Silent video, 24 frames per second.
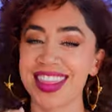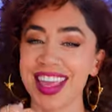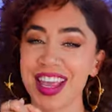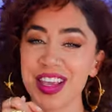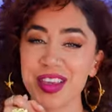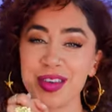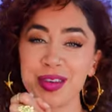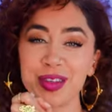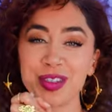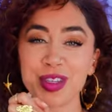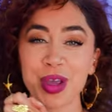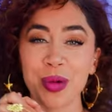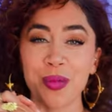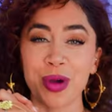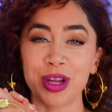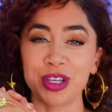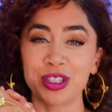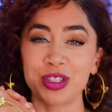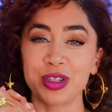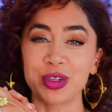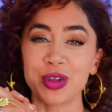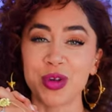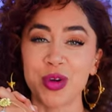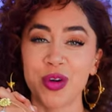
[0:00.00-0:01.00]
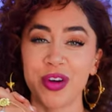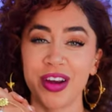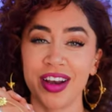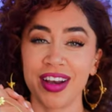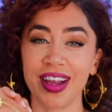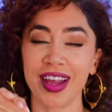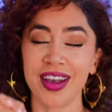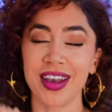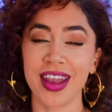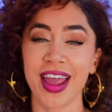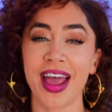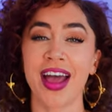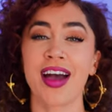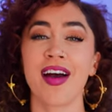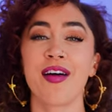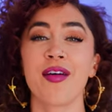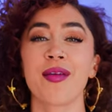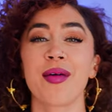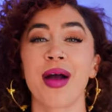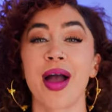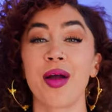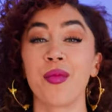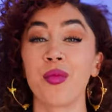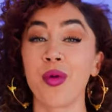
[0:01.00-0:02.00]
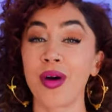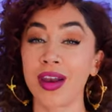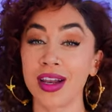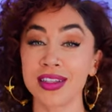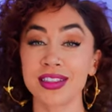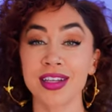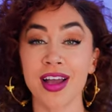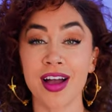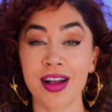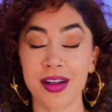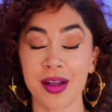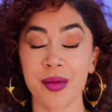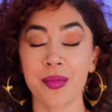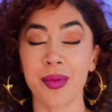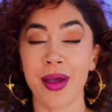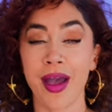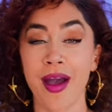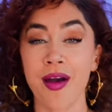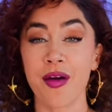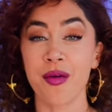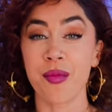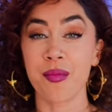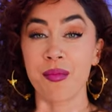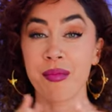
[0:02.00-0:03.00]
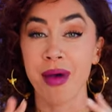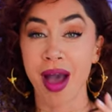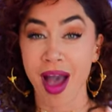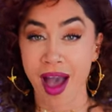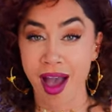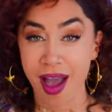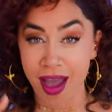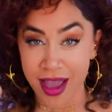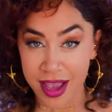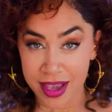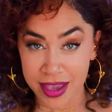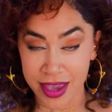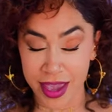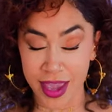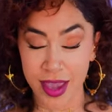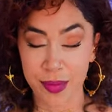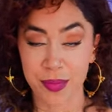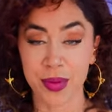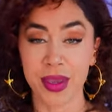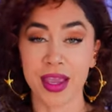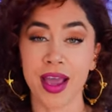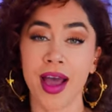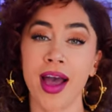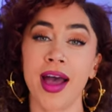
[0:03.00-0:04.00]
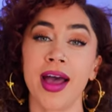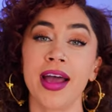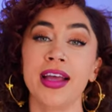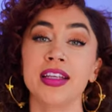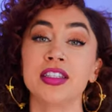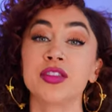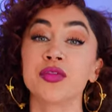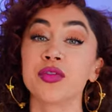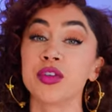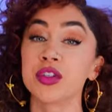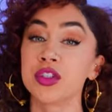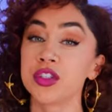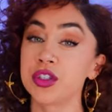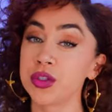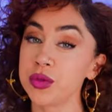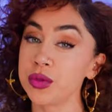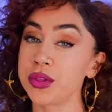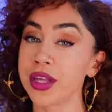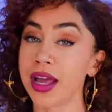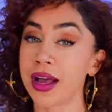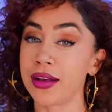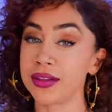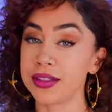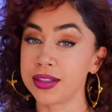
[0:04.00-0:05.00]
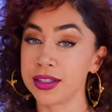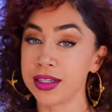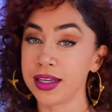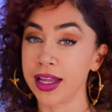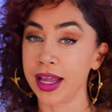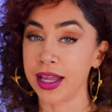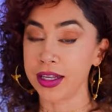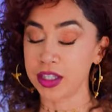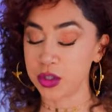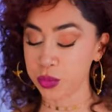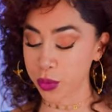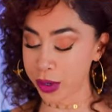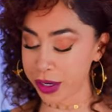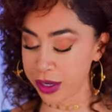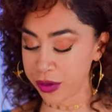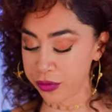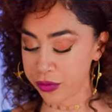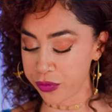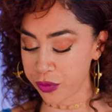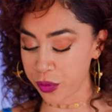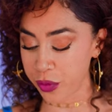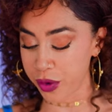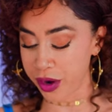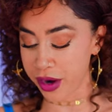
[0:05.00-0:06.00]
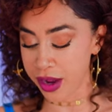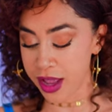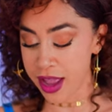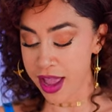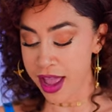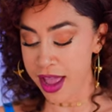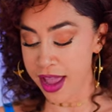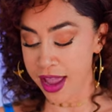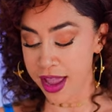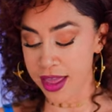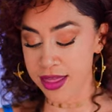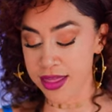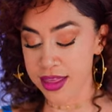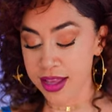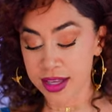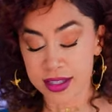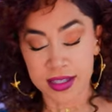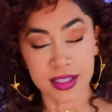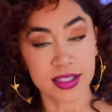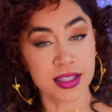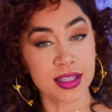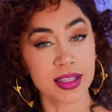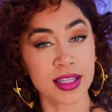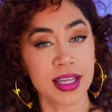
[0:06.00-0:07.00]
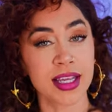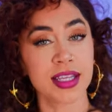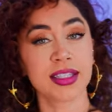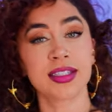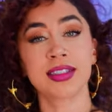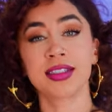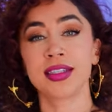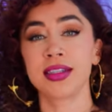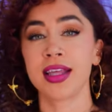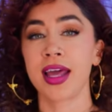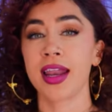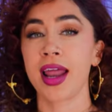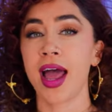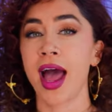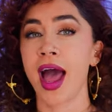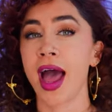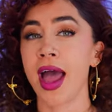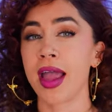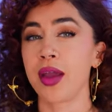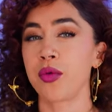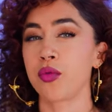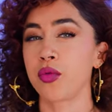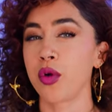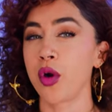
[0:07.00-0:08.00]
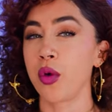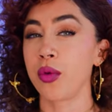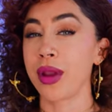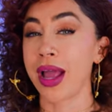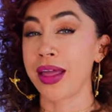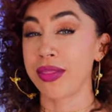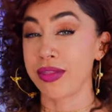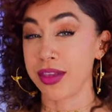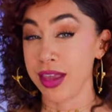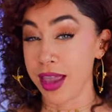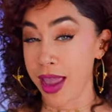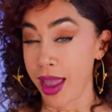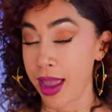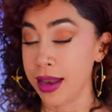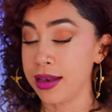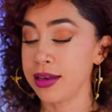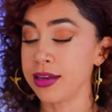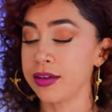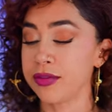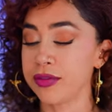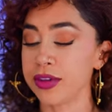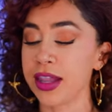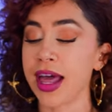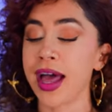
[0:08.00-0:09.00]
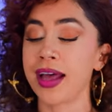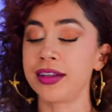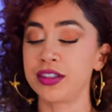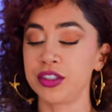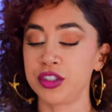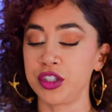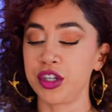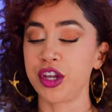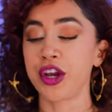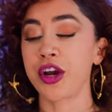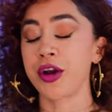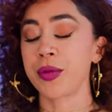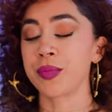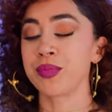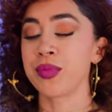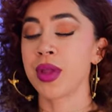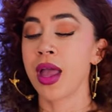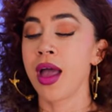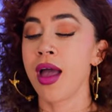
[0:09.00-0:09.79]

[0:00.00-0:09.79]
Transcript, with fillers: Thank you so much to Lauren. And now I want to talk about my KPIs for 2024. And this is a list that I wrote at the end of last year.